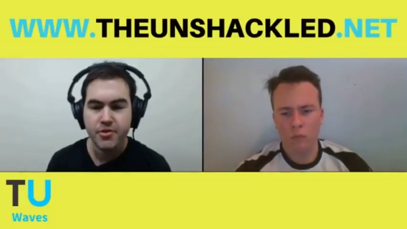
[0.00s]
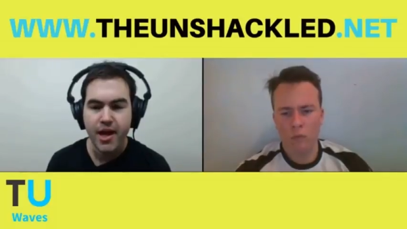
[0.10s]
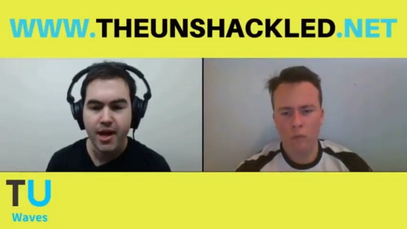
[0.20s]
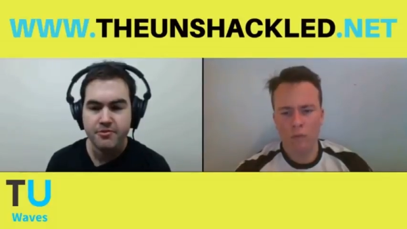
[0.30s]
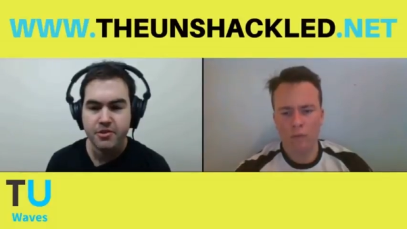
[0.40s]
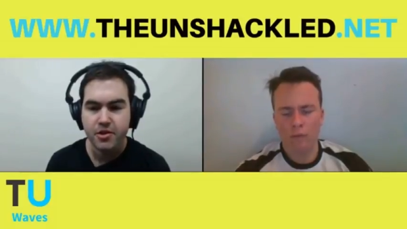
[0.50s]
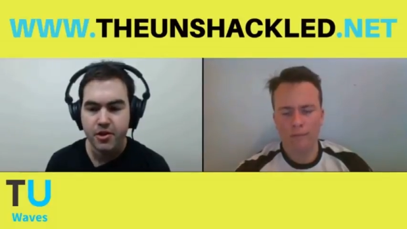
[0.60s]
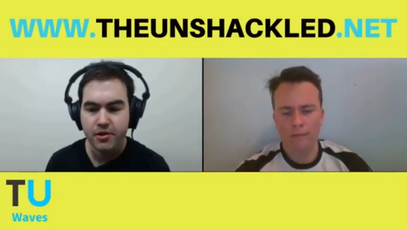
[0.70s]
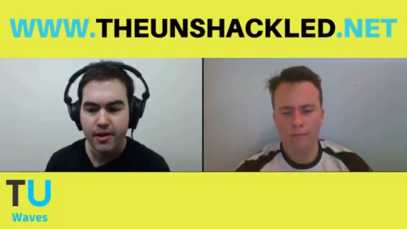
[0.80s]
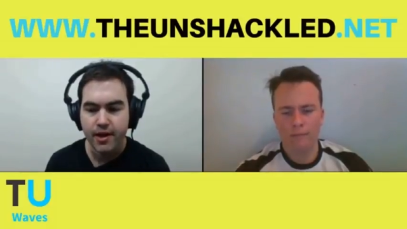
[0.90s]
Speaker 1: have to go
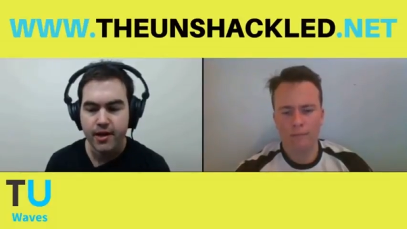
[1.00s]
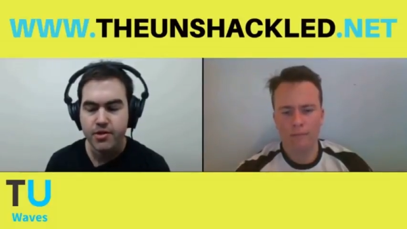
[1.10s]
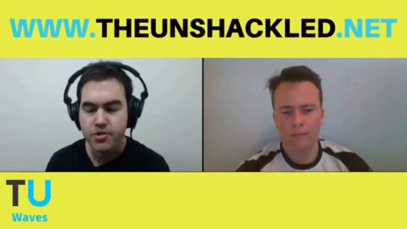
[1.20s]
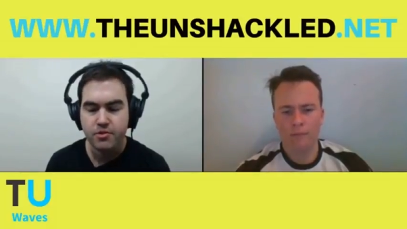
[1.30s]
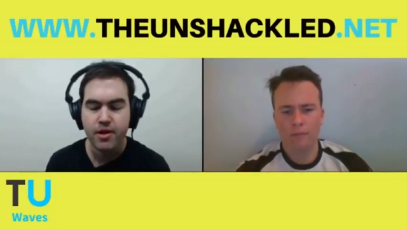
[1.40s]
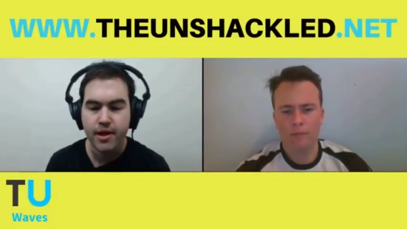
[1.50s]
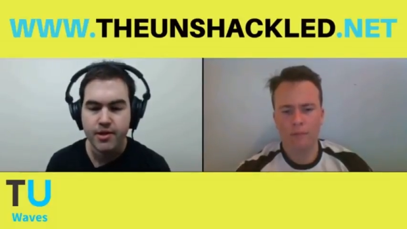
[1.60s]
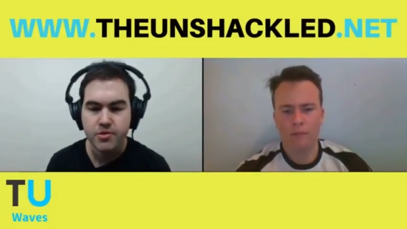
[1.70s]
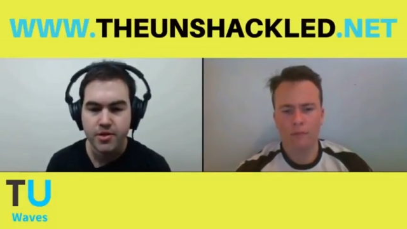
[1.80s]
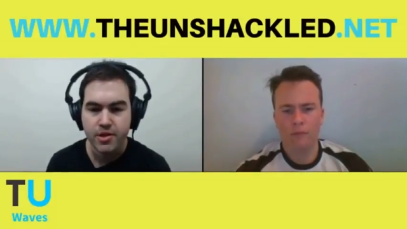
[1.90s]
into a into
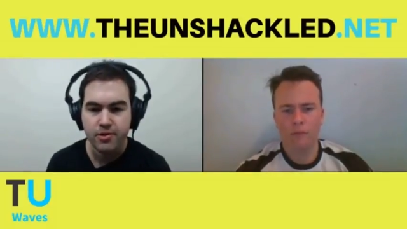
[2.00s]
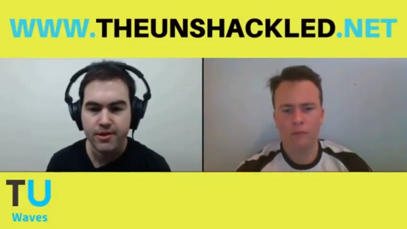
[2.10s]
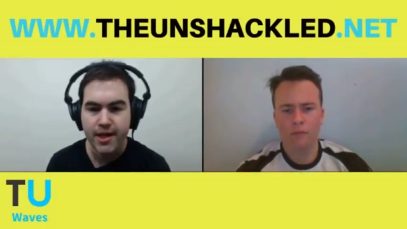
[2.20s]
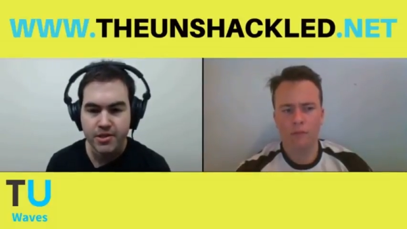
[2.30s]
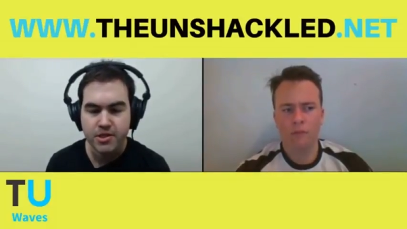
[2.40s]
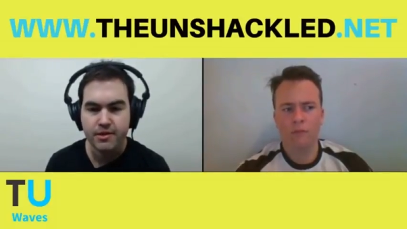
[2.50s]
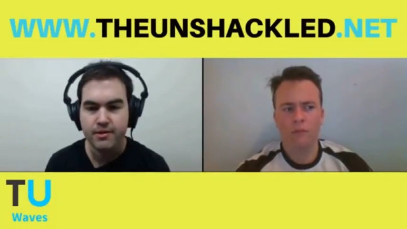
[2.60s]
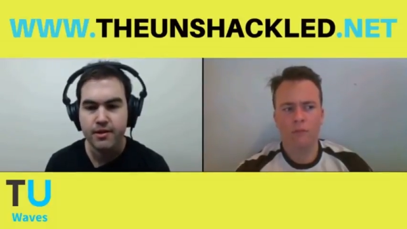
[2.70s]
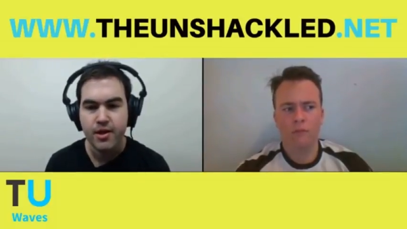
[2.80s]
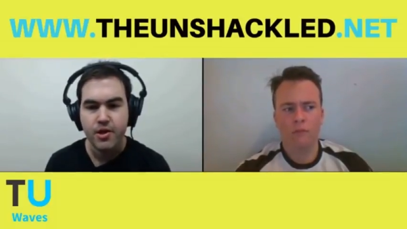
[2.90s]
a new election
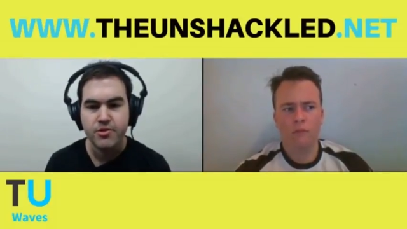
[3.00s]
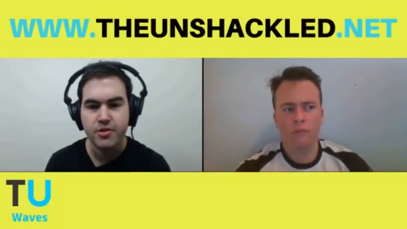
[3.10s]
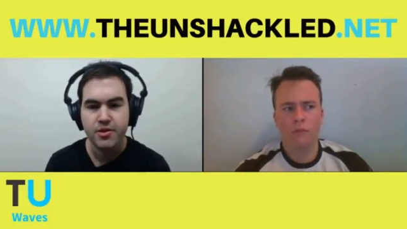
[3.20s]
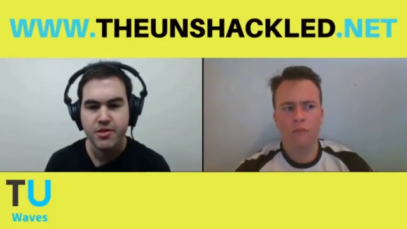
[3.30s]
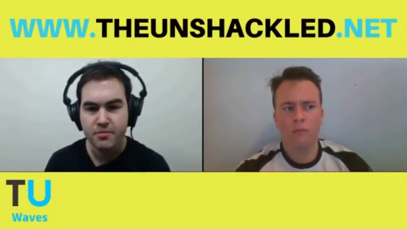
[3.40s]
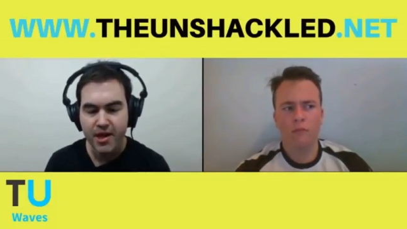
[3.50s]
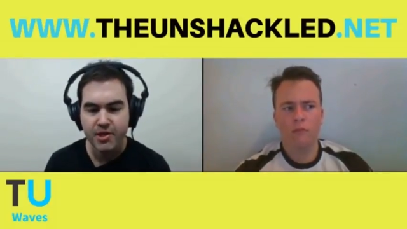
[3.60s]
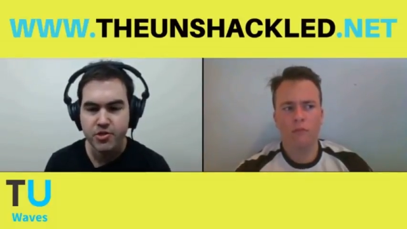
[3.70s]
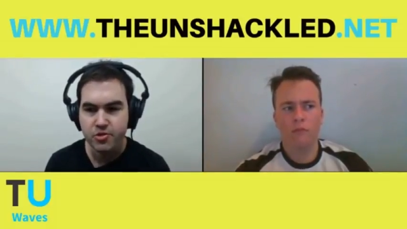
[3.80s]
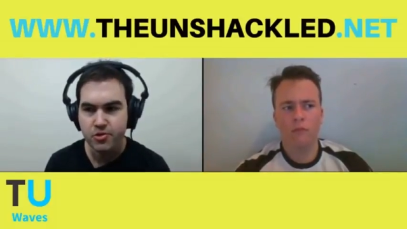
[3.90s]
to to make
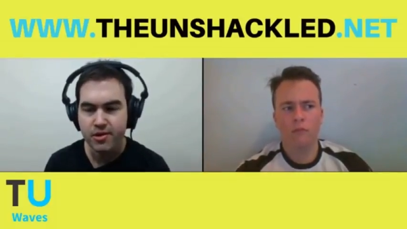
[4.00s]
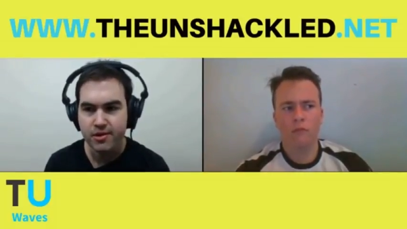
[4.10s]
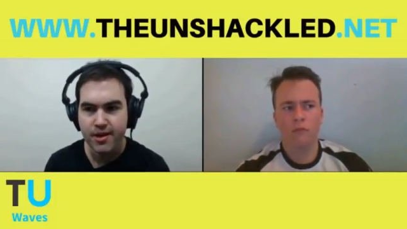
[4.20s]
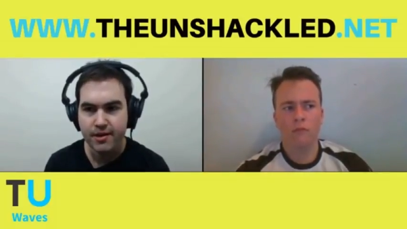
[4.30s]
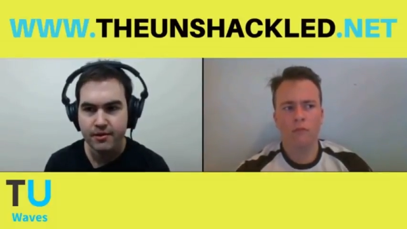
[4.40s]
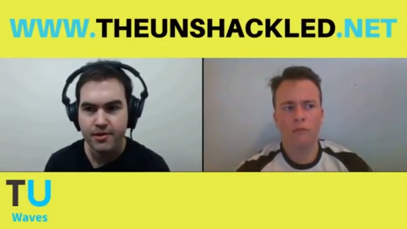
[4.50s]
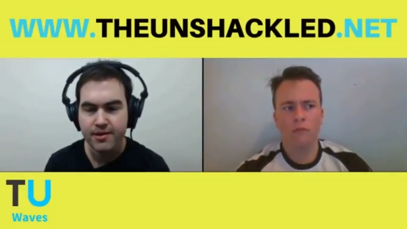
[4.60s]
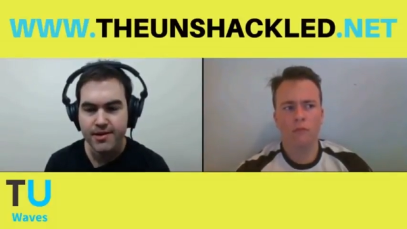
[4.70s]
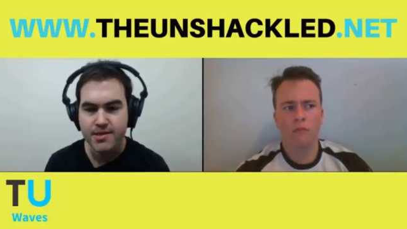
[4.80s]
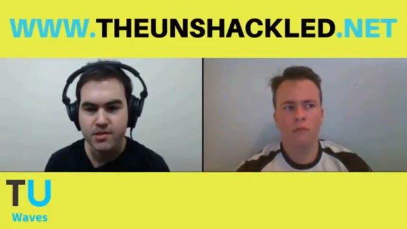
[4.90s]
sure that you know
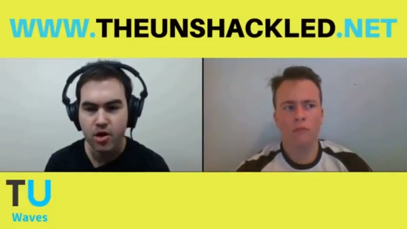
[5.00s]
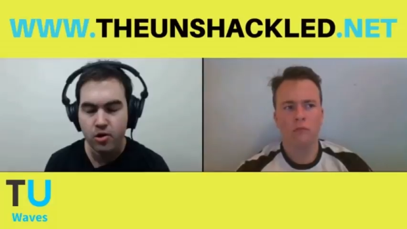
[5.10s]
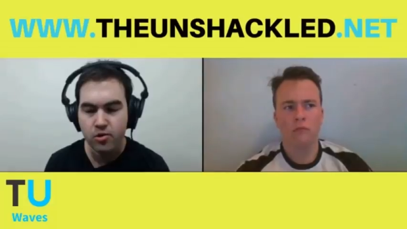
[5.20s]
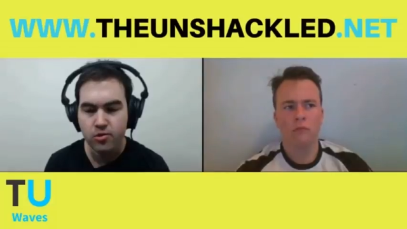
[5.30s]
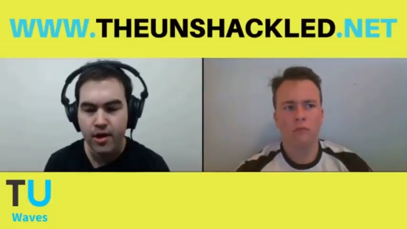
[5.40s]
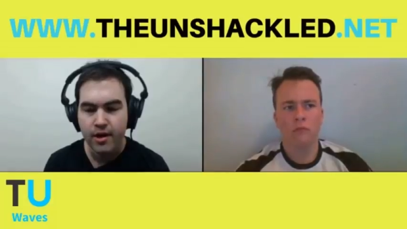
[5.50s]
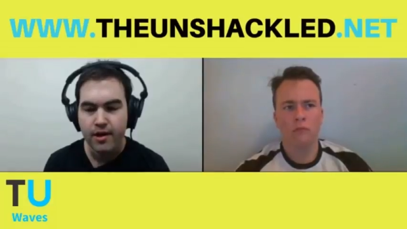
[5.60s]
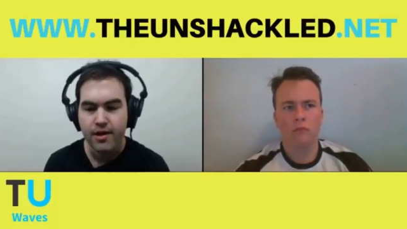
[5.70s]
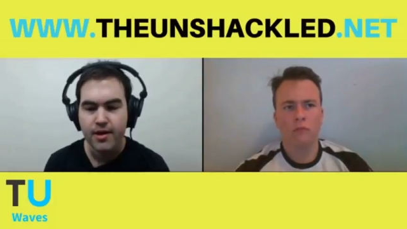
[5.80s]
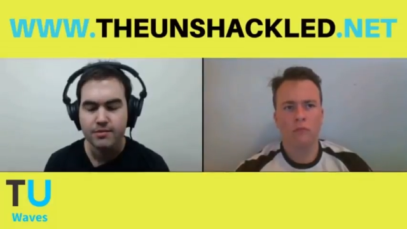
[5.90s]
this whole
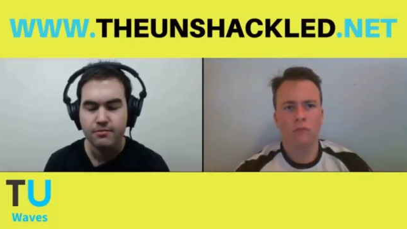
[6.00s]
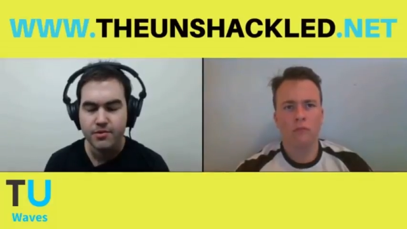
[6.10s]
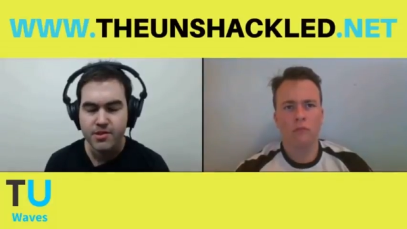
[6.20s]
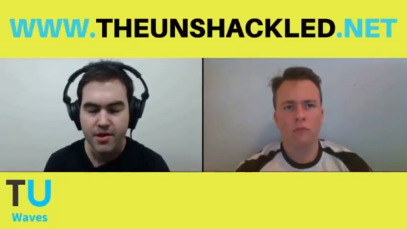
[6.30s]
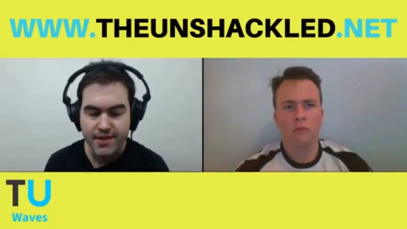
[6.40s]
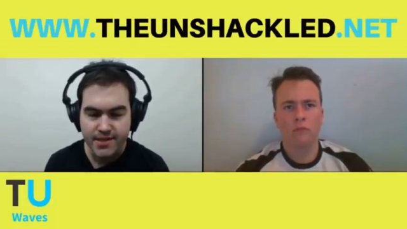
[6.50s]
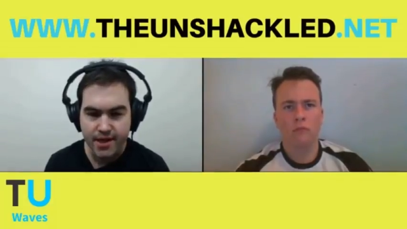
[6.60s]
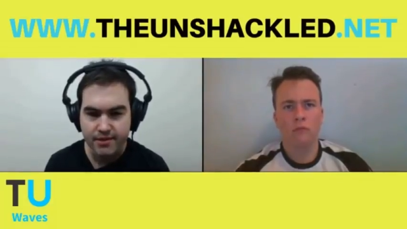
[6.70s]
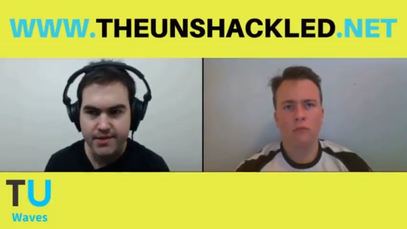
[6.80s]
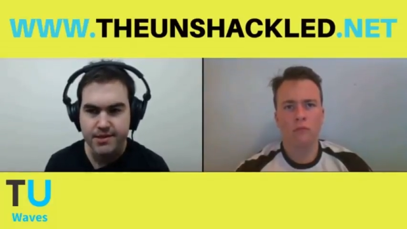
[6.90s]
uh, sorry saga
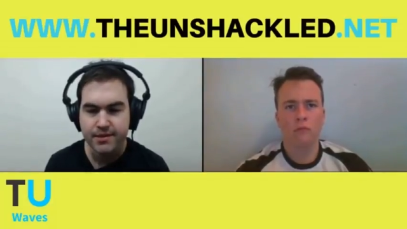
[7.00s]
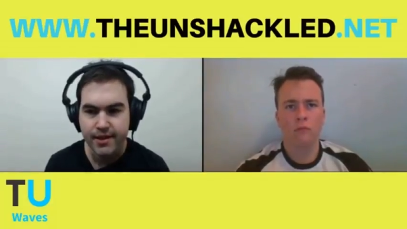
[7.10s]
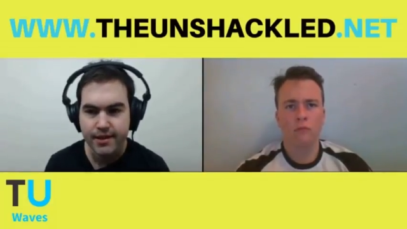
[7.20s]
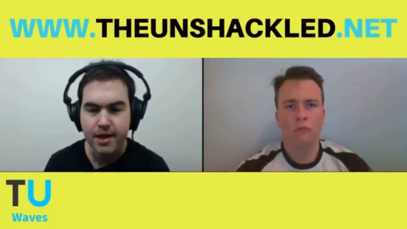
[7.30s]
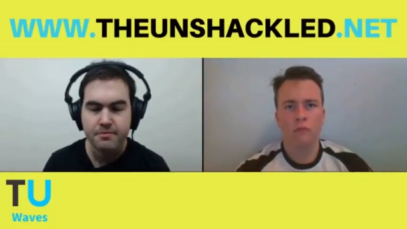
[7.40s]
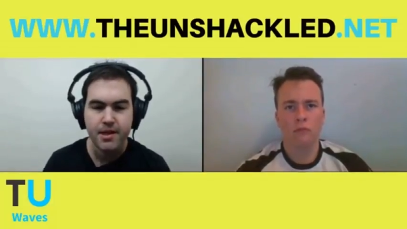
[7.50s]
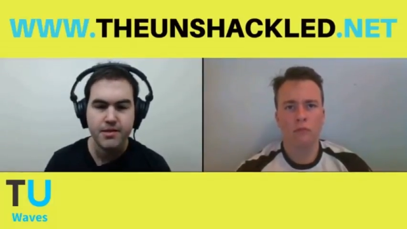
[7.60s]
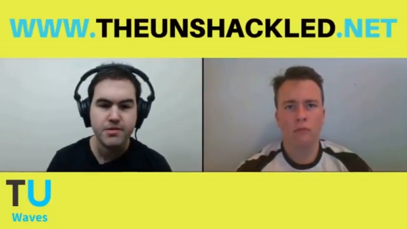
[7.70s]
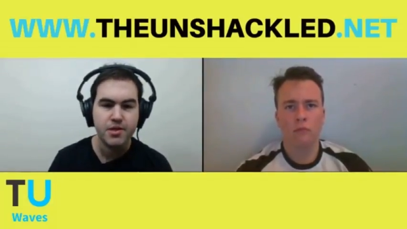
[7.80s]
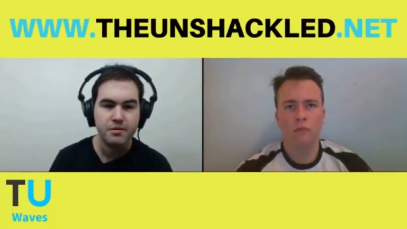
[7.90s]
is cleared up, then
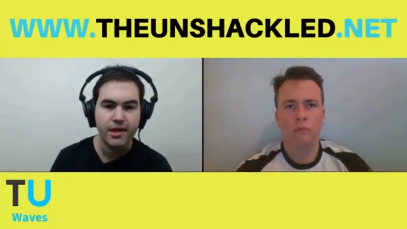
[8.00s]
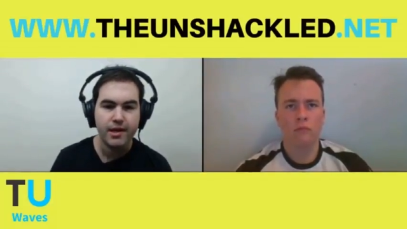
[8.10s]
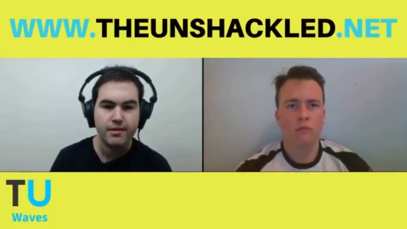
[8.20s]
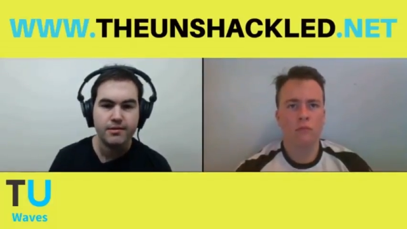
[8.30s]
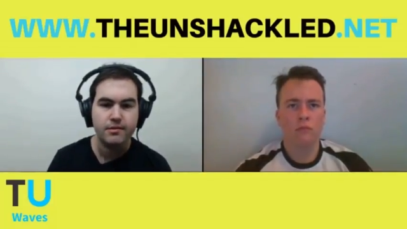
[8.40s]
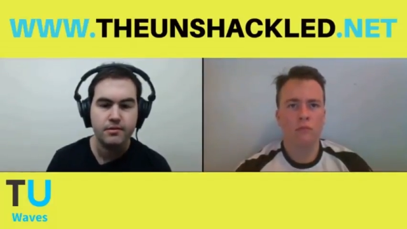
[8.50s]
so be it.